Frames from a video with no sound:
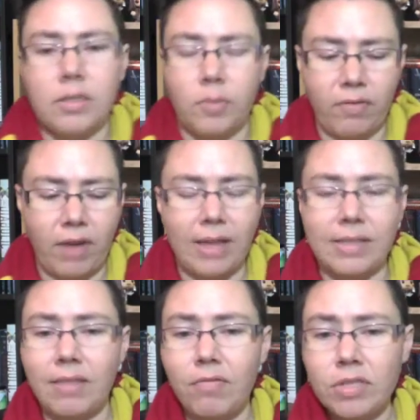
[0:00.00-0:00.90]
So we've
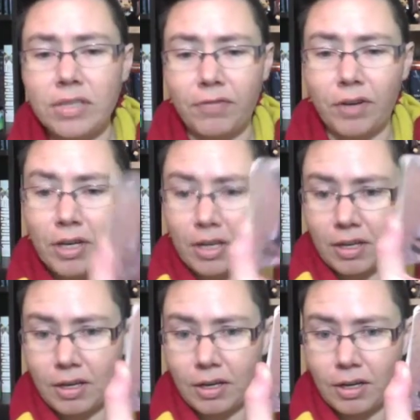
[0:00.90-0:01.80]
got several
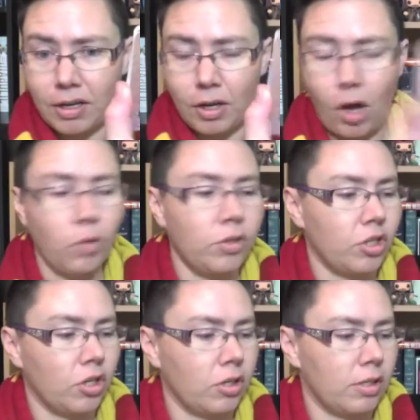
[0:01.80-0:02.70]
different
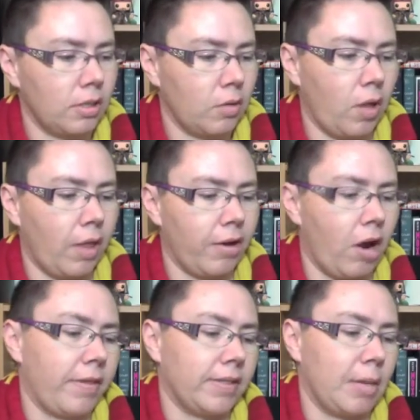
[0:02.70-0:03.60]
coasters. Well,
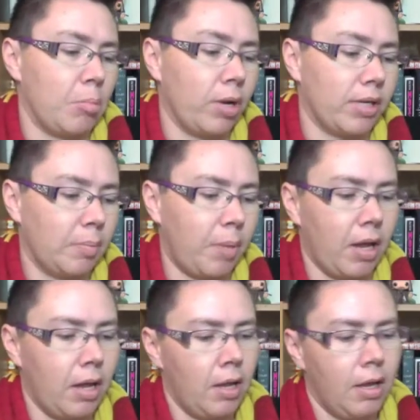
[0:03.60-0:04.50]
they're all the same print,
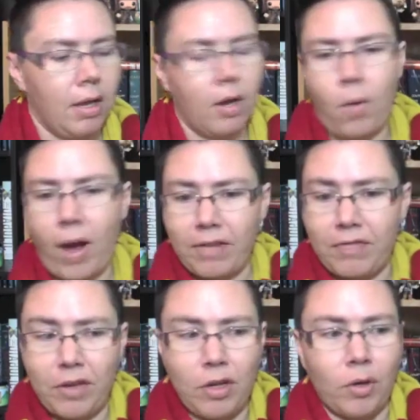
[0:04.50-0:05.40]
but quite
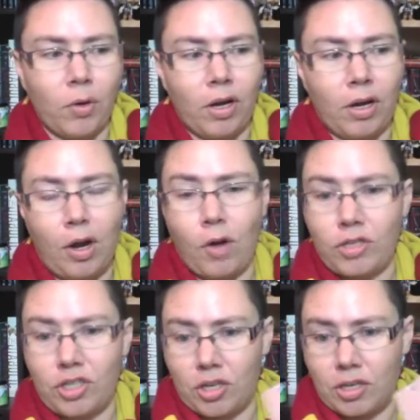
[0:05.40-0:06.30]
a few
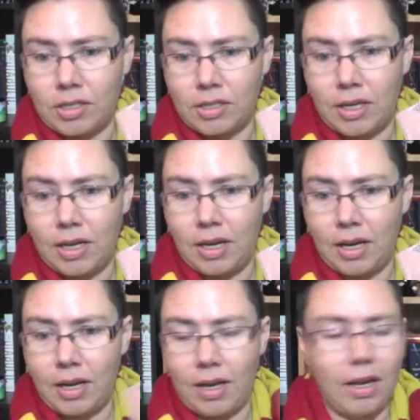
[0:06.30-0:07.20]
coasters
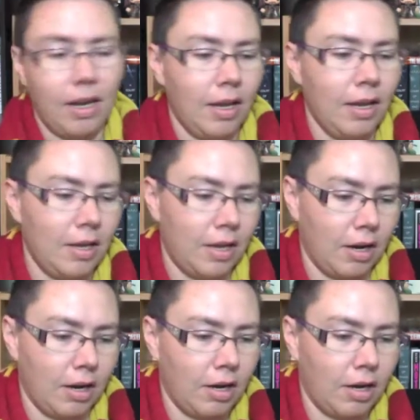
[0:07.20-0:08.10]
in
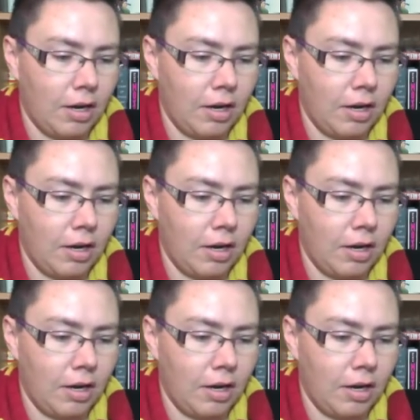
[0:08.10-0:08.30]
here.